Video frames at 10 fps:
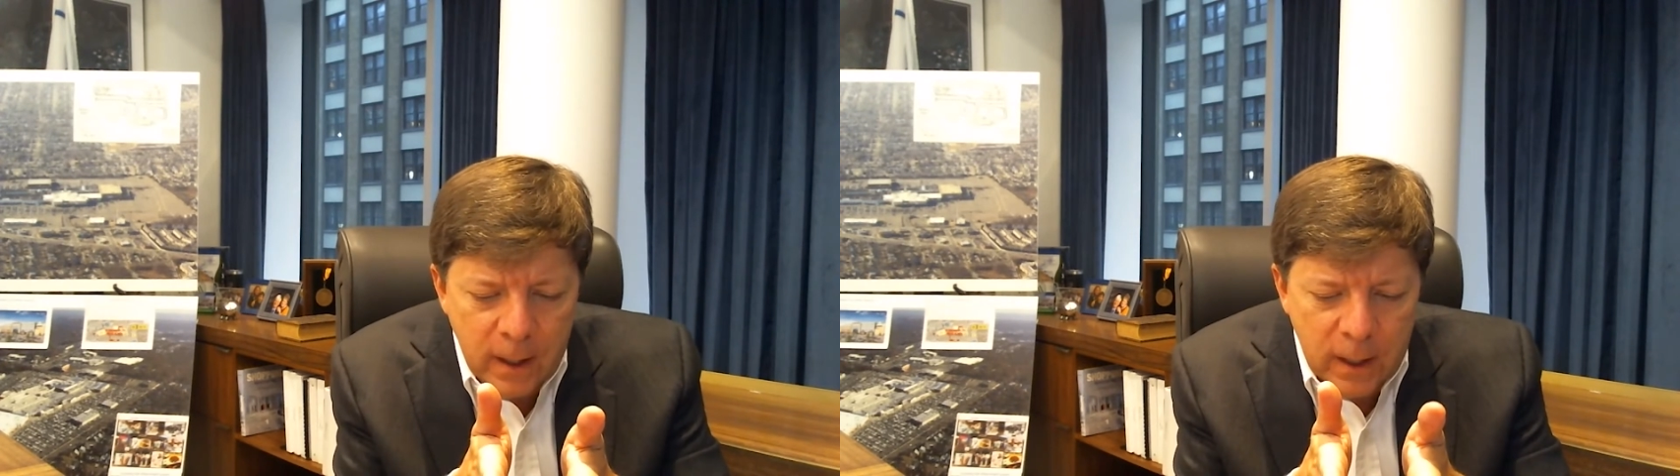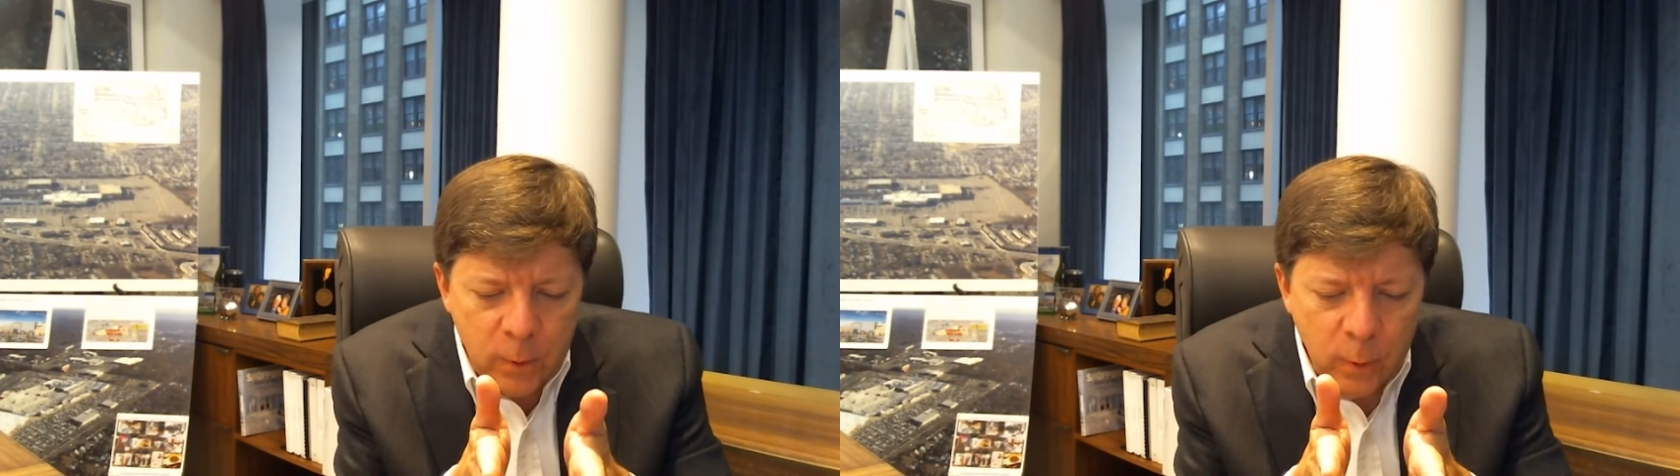
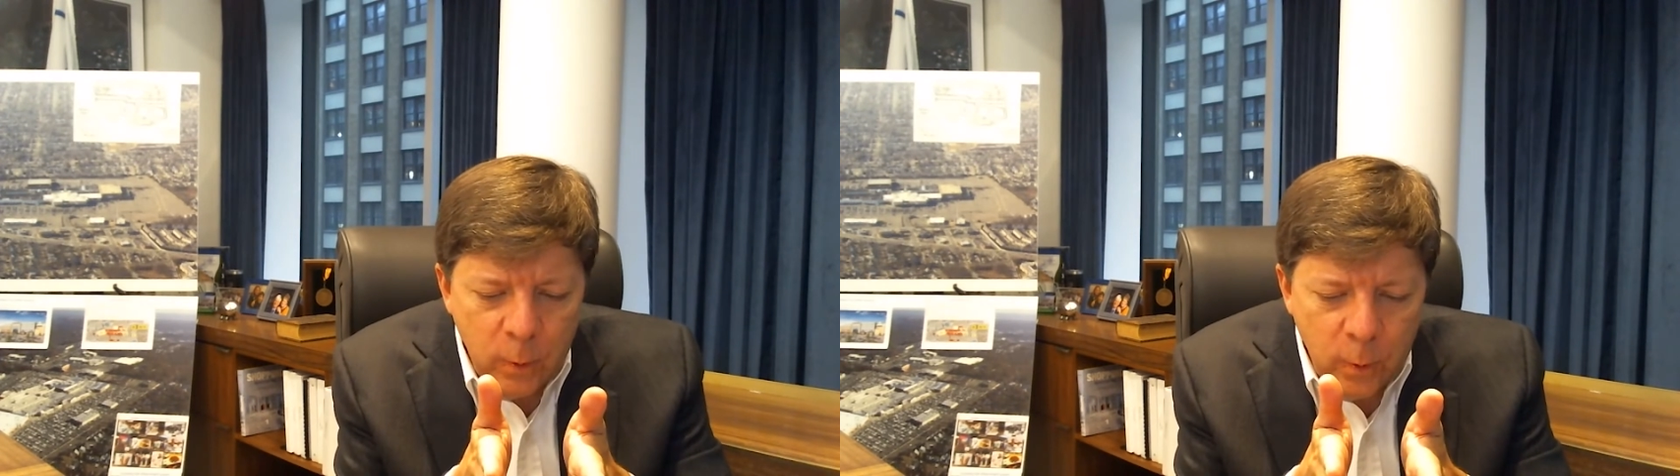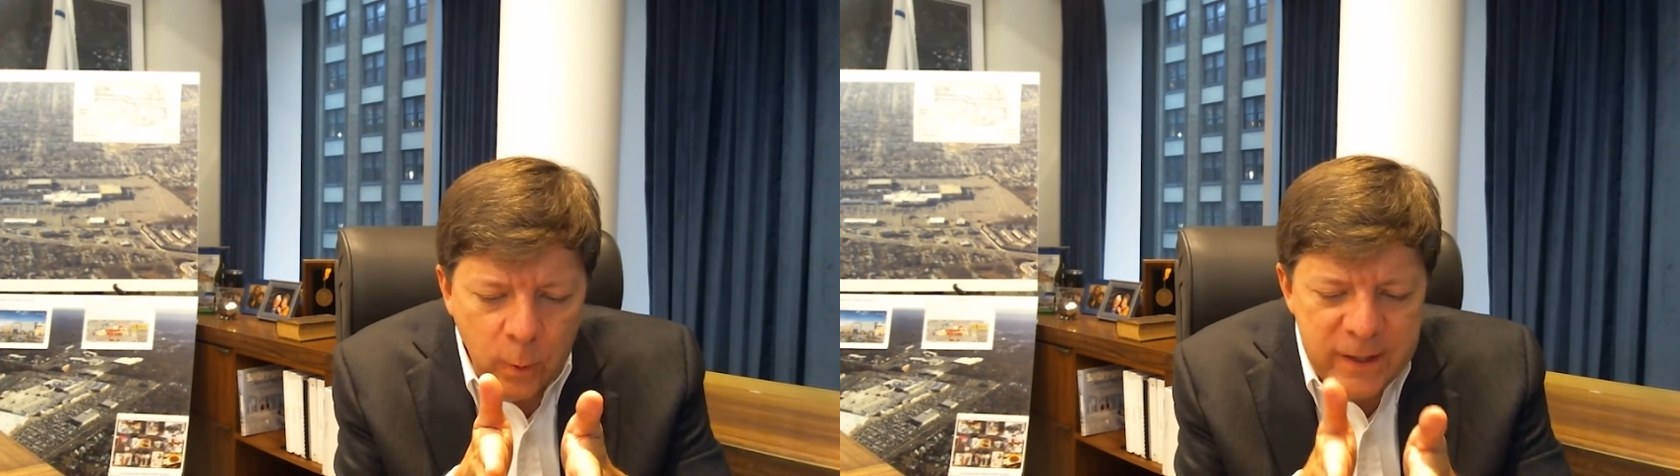like,
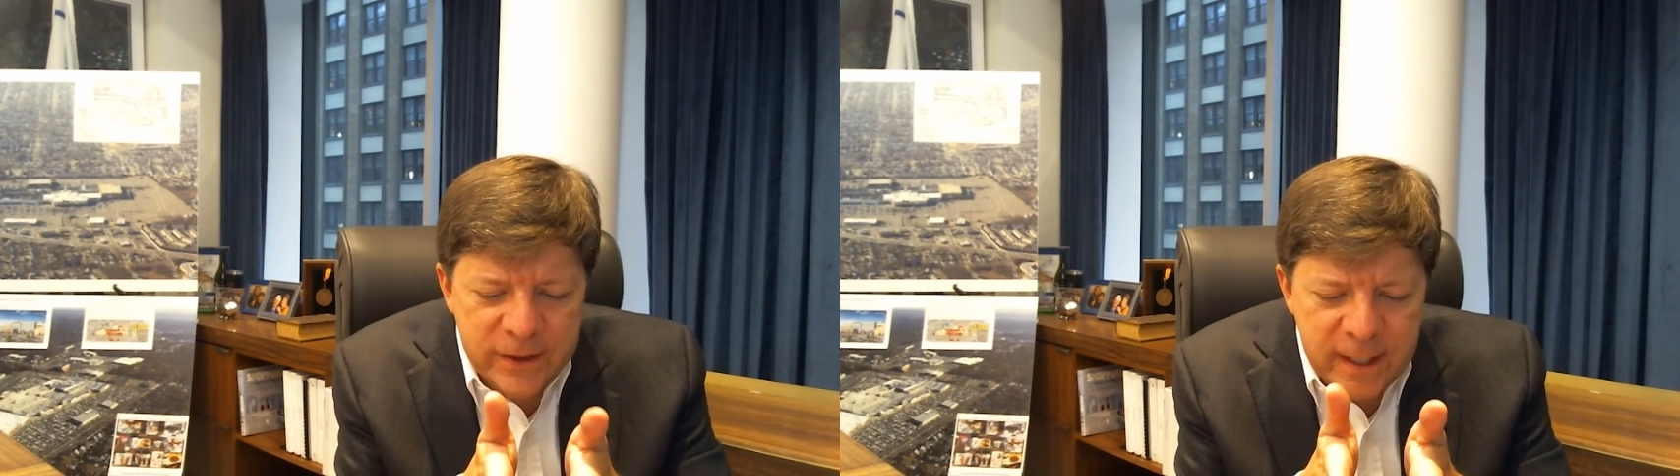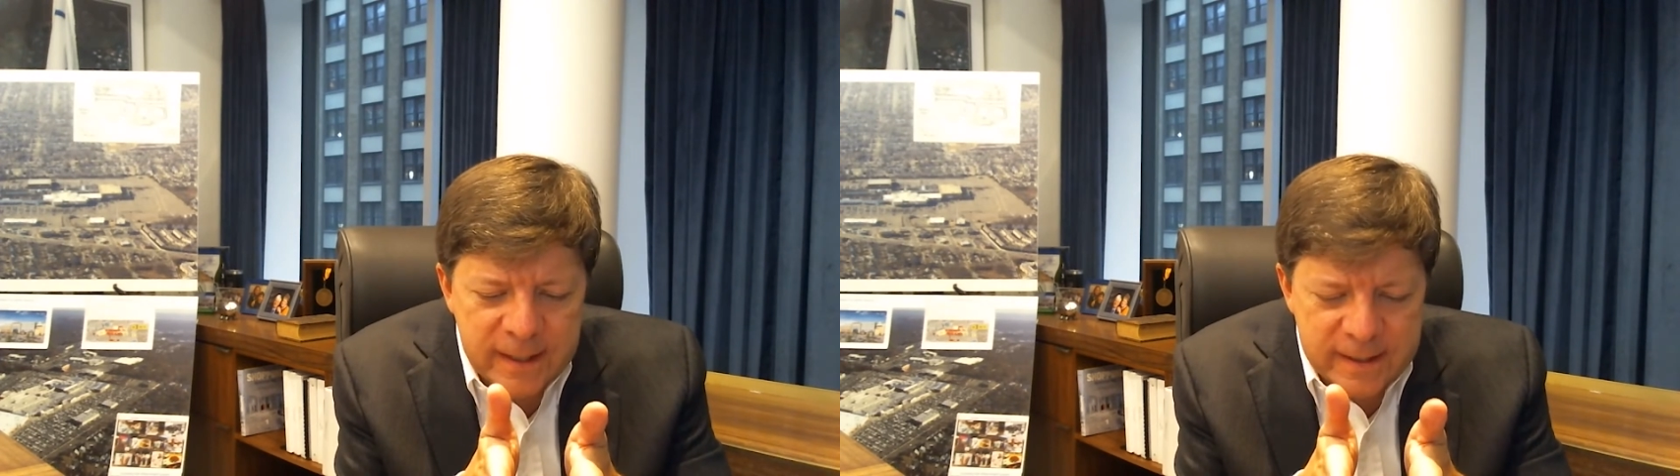we
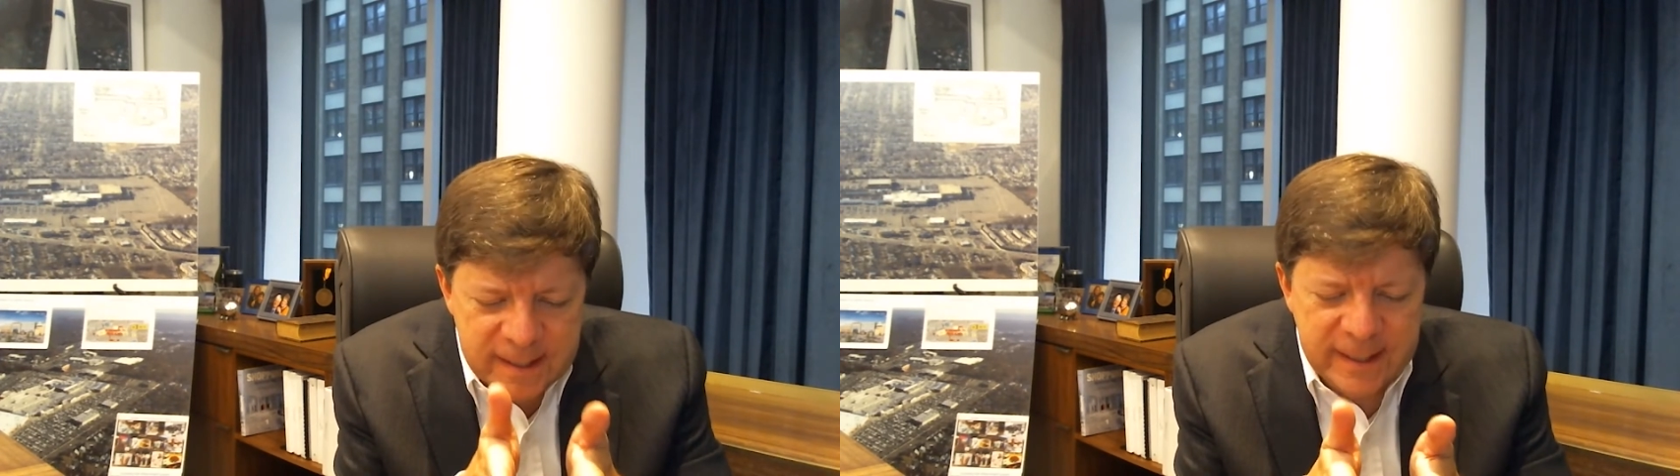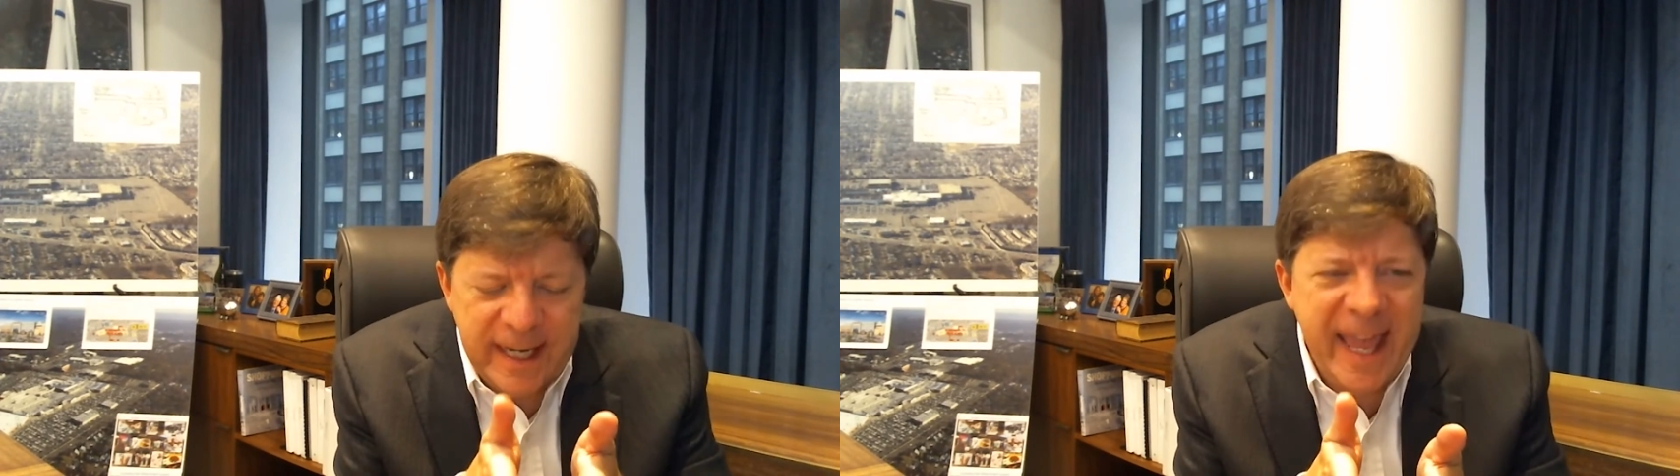think
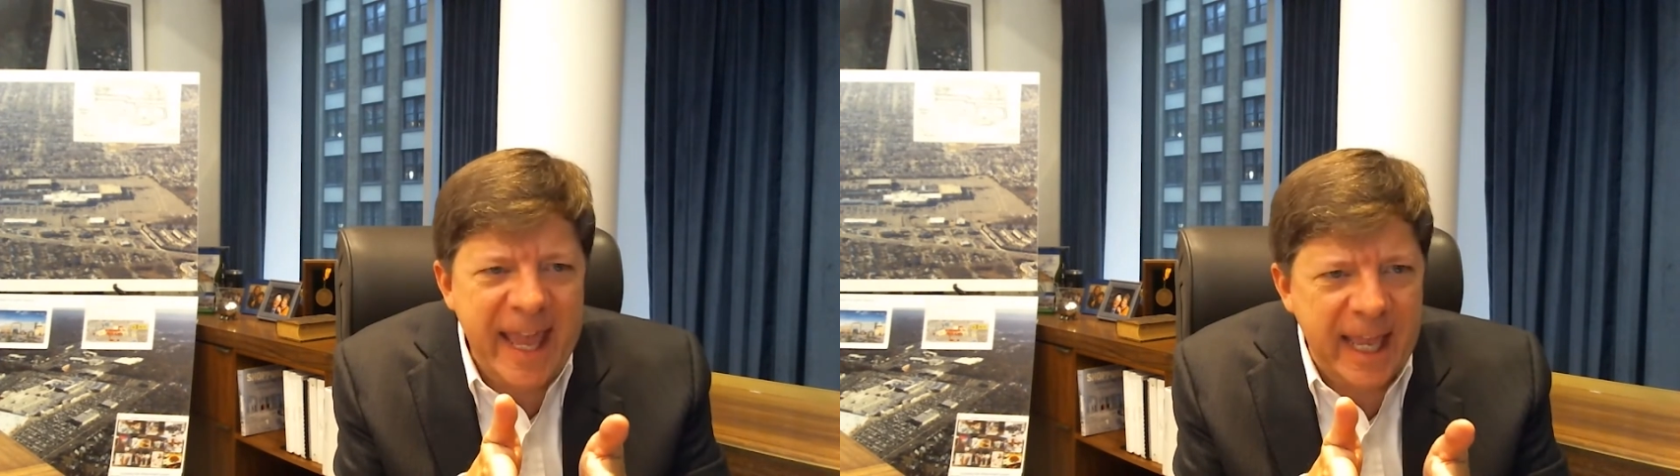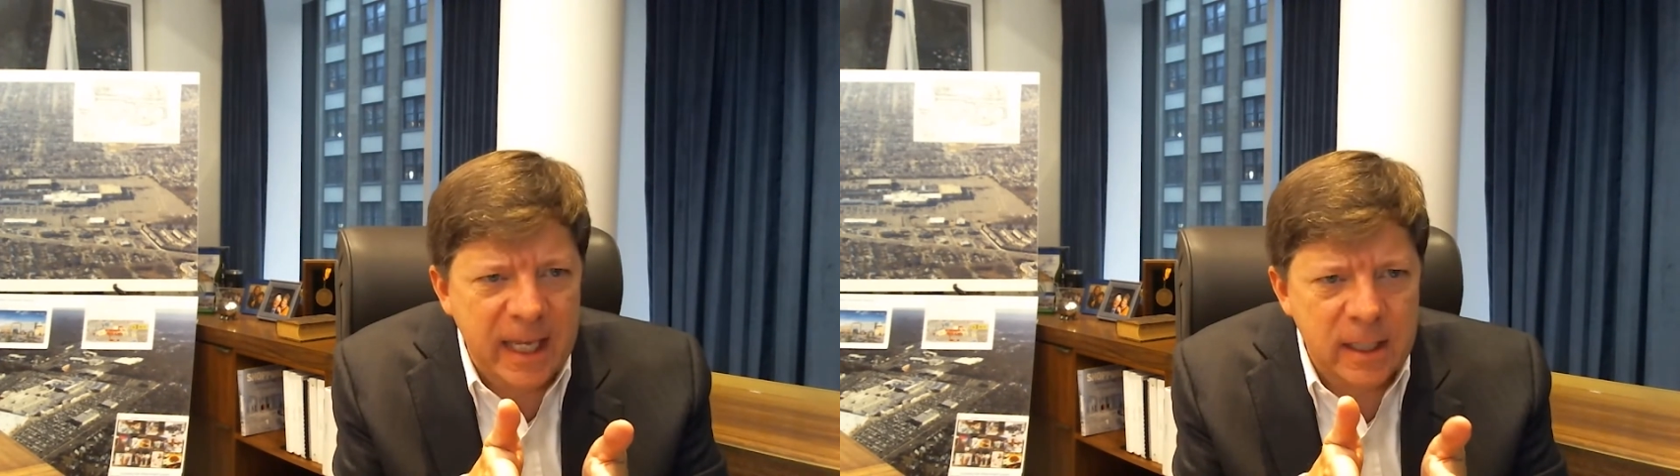
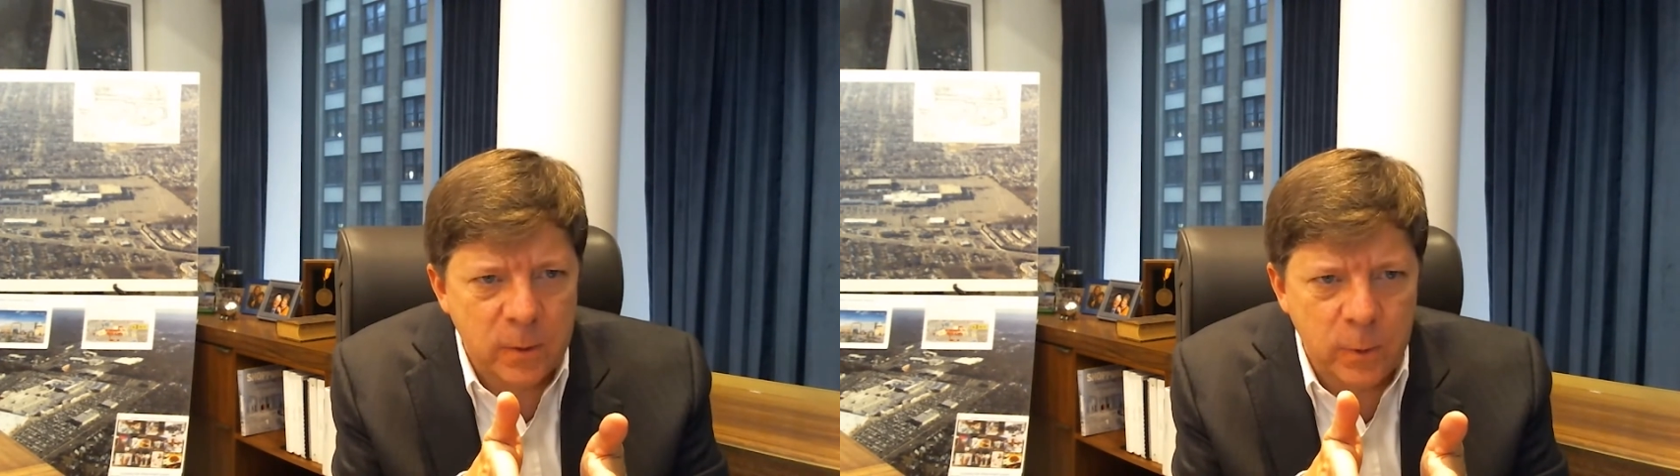today